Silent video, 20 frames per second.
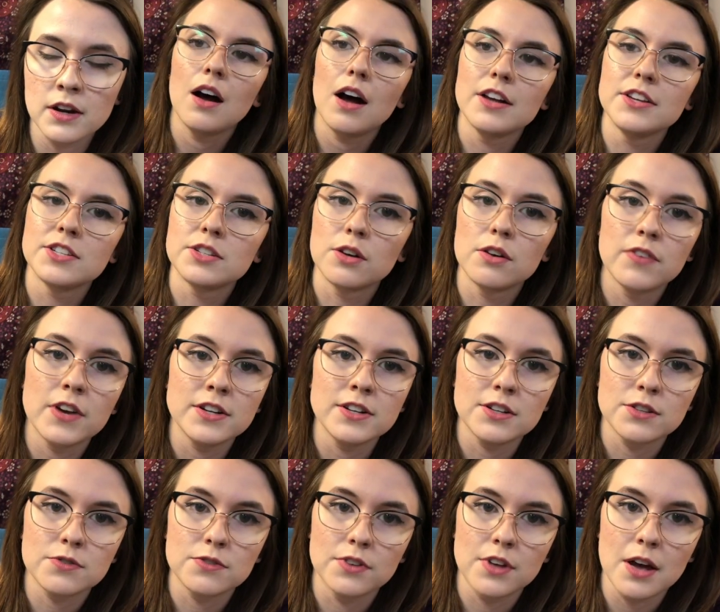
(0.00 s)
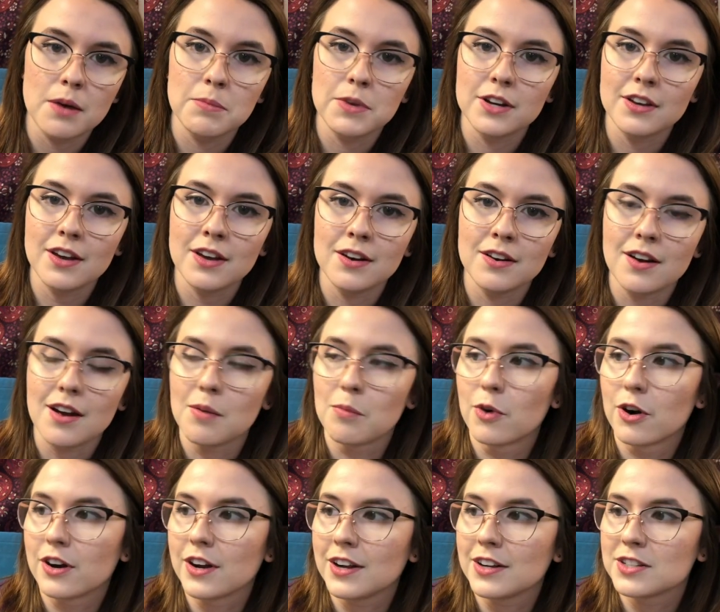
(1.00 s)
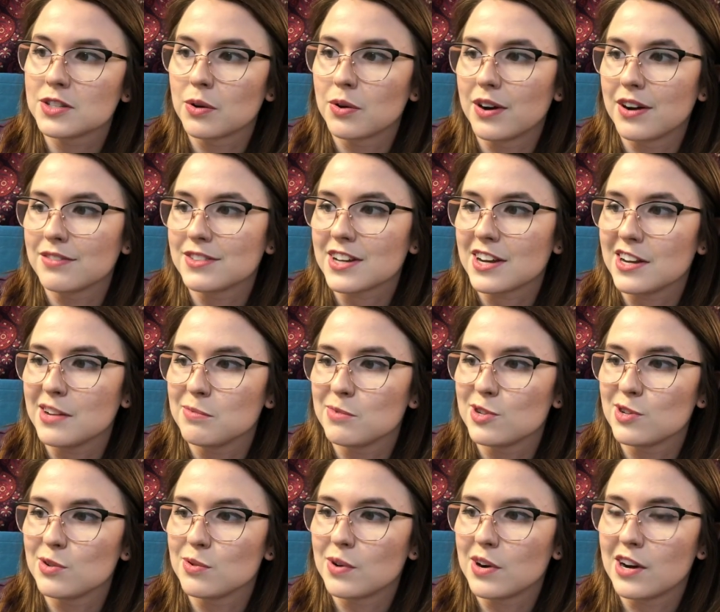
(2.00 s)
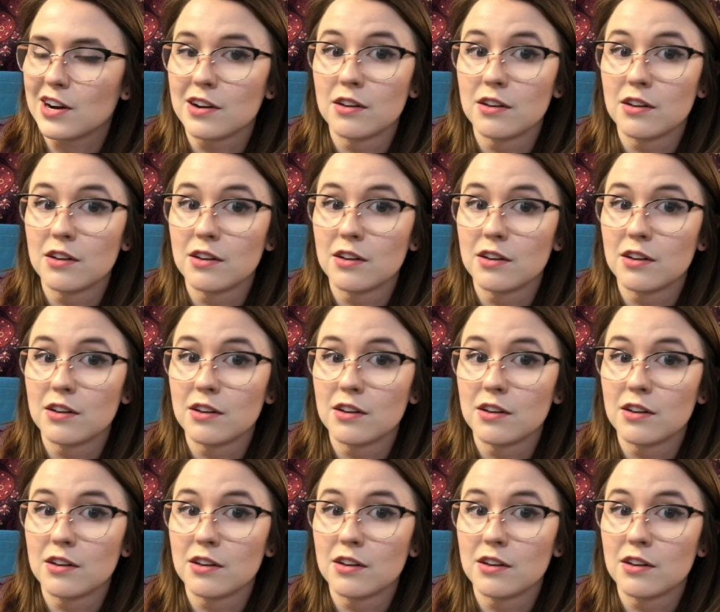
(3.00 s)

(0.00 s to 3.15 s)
I still have ideas for that, but again, I'm working, so I don't have time to